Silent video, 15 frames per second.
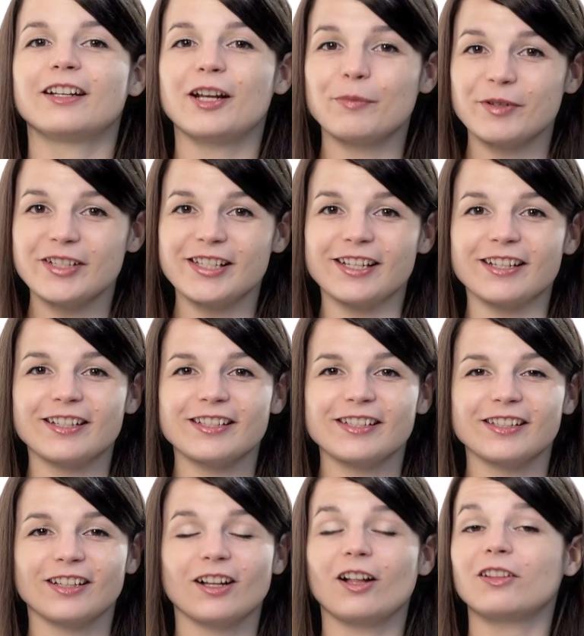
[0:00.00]
Number
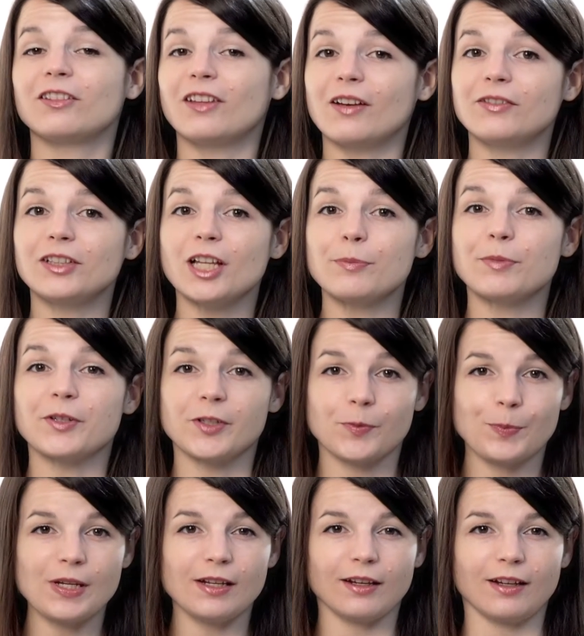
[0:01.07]
6, level up your
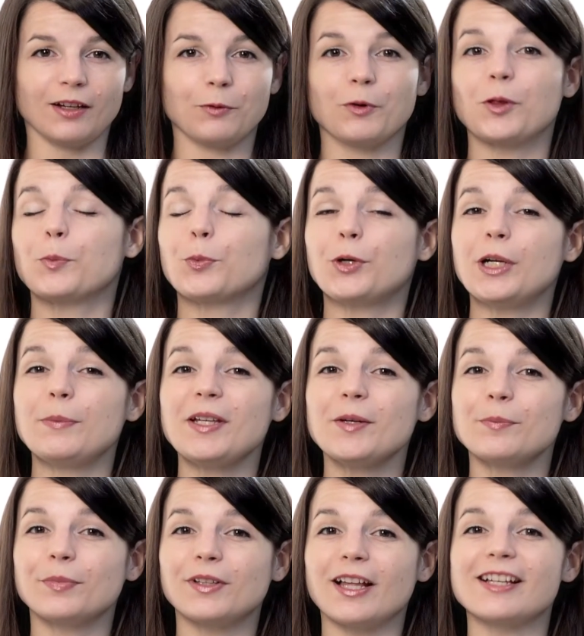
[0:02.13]
speaking with Premium
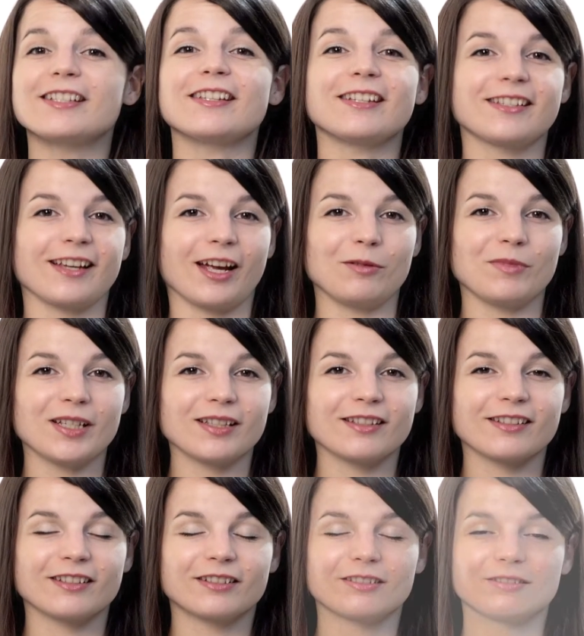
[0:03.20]
Plus assignments.